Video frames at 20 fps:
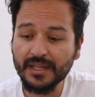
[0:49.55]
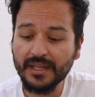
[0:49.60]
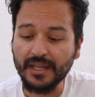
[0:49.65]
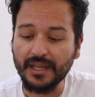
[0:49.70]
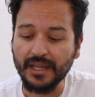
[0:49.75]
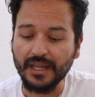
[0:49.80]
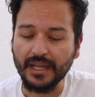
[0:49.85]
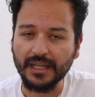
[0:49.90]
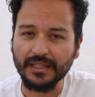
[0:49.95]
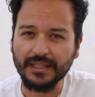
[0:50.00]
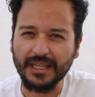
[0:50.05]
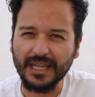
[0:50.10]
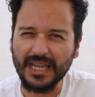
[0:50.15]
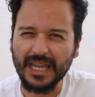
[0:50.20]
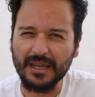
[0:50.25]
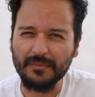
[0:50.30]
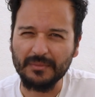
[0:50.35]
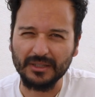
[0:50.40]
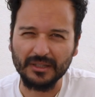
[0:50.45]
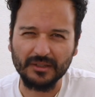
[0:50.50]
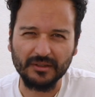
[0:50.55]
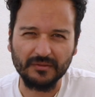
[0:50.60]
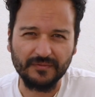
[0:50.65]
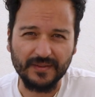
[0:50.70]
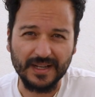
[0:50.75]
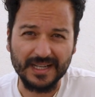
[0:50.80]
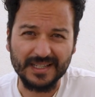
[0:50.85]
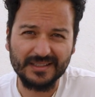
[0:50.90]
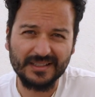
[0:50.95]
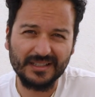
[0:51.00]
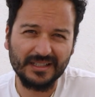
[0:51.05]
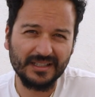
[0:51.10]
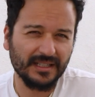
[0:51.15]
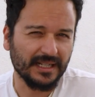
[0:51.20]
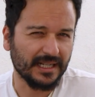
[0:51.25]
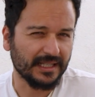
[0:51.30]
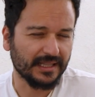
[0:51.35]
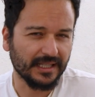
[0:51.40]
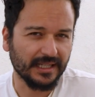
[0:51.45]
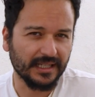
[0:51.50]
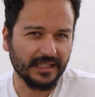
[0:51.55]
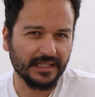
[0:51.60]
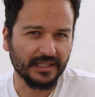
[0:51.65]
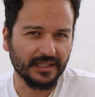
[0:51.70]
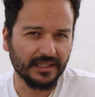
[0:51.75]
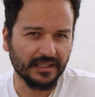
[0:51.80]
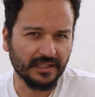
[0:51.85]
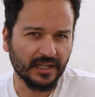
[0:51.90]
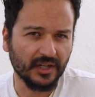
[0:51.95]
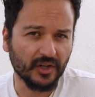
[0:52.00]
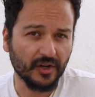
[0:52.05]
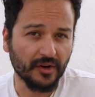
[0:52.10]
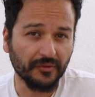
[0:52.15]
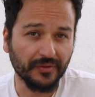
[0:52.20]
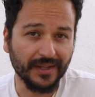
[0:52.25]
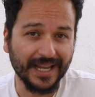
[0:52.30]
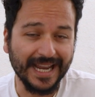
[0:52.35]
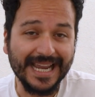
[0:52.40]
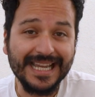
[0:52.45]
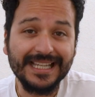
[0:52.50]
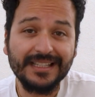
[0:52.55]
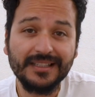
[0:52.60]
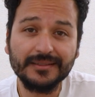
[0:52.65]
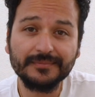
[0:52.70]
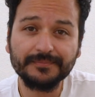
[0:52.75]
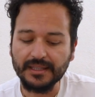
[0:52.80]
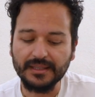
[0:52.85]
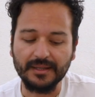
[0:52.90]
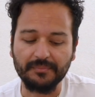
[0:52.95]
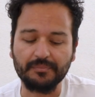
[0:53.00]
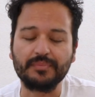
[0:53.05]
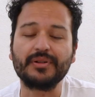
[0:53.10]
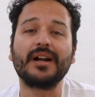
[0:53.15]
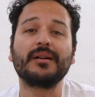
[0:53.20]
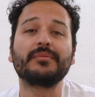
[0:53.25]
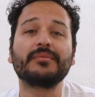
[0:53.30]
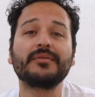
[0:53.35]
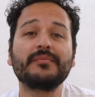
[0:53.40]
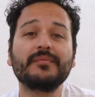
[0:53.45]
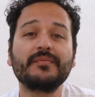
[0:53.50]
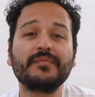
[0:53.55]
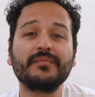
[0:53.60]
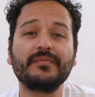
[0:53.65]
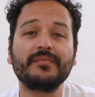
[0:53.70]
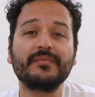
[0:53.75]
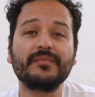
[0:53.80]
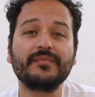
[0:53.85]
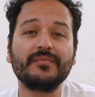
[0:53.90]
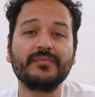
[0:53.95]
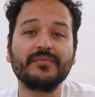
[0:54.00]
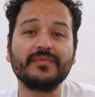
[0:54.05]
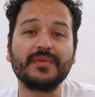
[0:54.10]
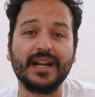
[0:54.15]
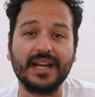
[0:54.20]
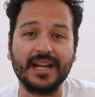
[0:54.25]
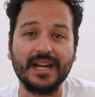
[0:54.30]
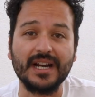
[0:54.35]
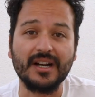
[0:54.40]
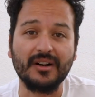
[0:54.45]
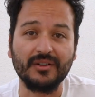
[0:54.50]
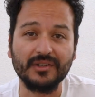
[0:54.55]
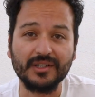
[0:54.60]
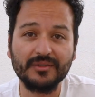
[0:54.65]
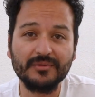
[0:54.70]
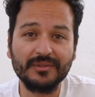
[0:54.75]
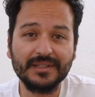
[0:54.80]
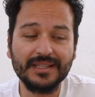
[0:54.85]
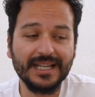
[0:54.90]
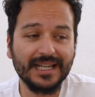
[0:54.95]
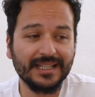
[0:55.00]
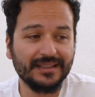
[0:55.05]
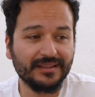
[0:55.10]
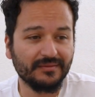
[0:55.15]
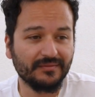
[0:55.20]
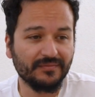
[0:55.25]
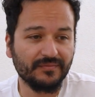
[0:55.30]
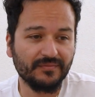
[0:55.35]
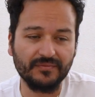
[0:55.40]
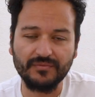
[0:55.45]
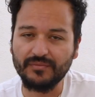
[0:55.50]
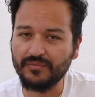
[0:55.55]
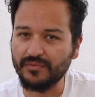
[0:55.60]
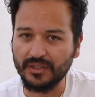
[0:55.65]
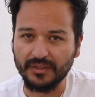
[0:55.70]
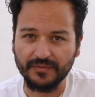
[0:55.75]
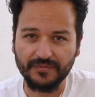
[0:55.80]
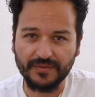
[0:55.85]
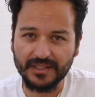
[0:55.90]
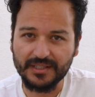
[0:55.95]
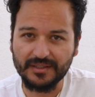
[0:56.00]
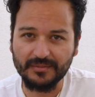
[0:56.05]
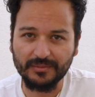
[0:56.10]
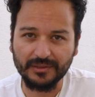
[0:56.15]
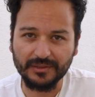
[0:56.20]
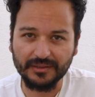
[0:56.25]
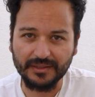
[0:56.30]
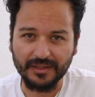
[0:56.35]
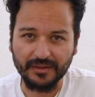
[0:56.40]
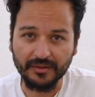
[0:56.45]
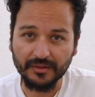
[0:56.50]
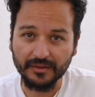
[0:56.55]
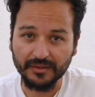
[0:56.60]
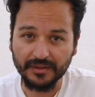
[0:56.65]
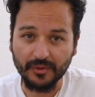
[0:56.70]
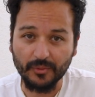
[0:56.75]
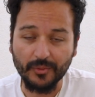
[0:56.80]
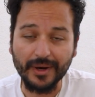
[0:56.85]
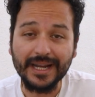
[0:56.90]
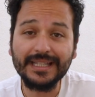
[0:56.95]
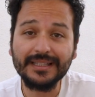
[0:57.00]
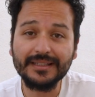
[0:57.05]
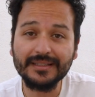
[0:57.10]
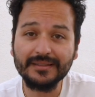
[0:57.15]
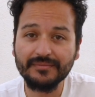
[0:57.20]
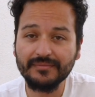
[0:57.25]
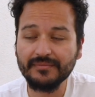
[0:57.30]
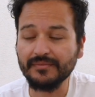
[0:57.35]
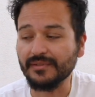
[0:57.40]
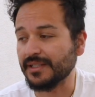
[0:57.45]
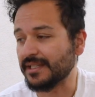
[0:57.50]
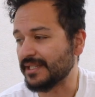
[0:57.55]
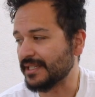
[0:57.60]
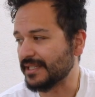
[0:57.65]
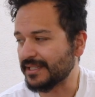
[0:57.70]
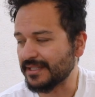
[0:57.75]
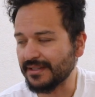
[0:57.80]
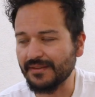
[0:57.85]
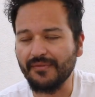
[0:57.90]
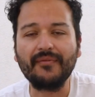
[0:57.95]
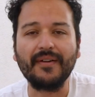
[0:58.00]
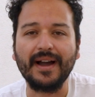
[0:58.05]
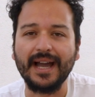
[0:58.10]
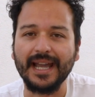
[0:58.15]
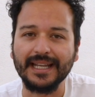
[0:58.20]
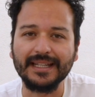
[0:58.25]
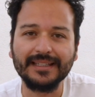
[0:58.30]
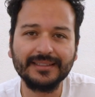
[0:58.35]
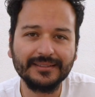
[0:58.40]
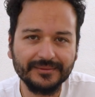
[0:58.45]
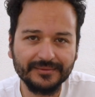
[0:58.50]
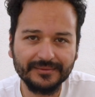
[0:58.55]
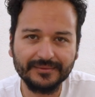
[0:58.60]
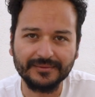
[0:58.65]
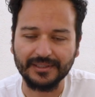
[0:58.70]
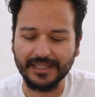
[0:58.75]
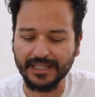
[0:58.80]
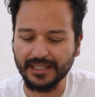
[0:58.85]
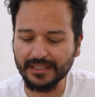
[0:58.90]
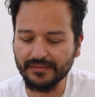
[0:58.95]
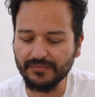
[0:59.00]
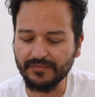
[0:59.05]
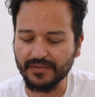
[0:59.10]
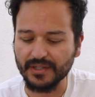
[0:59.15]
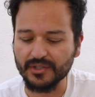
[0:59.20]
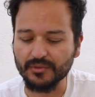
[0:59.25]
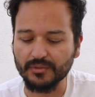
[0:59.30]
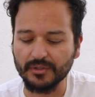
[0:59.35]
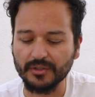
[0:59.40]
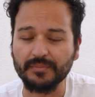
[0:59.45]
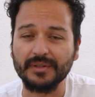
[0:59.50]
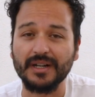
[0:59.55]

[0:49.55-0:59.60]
They came a little faster, I think in around 8. The problem that I encountered with that, well, first of all, the weight, which is fine, right? First world